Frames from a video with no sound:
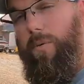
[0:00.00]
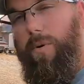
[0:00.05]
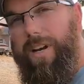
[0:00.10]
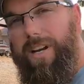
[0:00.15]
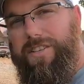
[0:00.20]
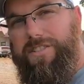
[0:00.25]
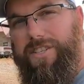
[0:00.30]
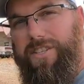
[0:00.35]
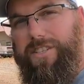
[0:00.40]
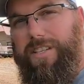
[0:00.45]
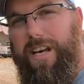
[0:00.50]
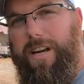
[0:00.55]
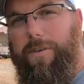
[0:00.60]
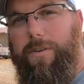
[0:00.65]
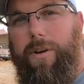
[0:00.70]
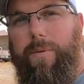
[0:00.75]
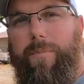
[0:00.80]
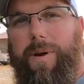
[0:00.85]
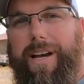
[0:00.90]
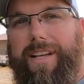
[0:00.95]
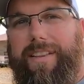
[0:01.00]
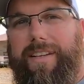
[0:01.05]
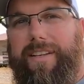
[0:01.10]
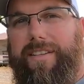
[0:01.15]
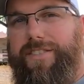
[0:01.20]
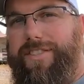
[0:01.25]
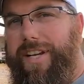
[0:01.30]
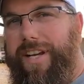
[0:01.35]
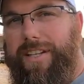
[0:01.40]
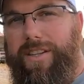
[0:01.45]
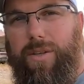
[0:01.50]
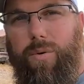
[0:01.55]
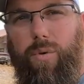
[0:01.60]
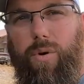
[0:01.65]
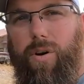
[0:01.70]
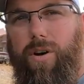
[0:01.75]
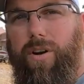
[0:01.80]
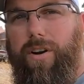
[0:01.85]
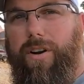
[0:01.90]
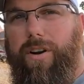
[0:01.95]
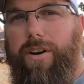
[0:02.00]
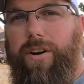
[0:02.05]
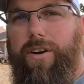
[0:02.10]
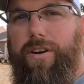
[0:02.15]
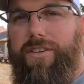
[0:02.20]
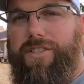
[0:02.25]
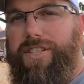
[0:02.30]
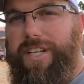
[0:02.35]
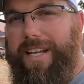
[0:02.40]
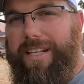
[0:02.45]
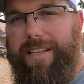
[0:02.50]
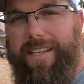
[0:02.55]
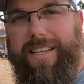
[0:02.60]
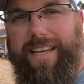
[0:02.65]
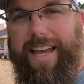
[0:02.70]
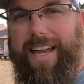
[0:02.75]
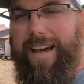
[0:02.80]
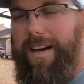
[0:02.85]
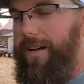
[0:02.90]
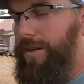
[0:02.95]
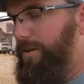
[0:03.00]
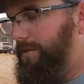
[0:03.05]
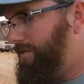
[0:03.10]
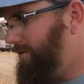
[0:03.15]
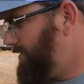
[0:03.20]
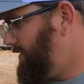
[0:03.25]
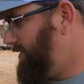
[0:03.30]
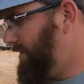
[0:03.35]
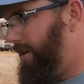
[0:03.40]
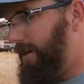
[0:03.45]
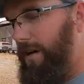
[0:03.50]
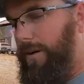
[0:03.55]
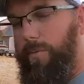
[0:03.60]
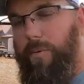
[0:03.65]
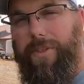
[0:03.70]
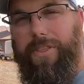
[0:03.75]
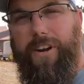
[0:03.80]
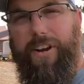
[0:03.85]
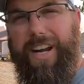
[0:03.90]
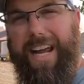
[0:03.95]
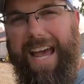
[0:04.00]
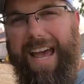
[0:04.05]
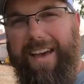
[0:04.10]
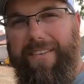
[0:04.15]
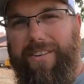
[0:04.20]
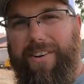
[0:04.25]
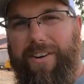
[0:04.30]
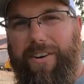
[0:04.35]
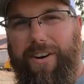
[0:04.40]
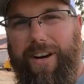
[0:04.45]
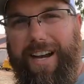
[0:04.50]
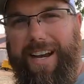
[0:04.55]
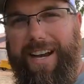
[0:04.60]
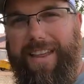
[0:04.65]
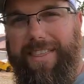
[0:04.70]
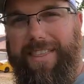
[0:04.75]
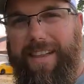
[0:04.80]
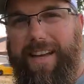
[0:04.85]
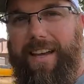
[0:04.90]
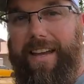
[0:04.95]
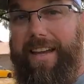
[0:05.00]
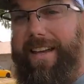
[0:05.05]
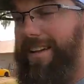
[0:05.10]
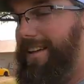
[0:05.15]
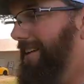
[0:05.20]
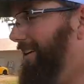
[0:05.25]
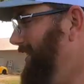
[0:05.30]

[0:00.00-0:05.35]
when he's just gotta run back there and check the water or check the cows uh, when they're calving or anything.